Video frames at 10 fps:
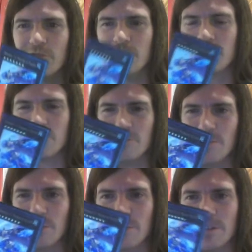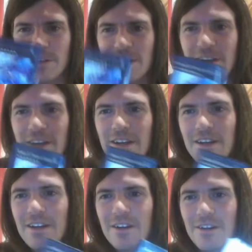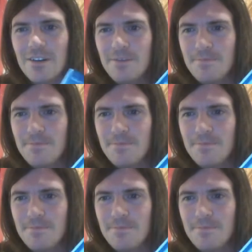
for a moment there. Um,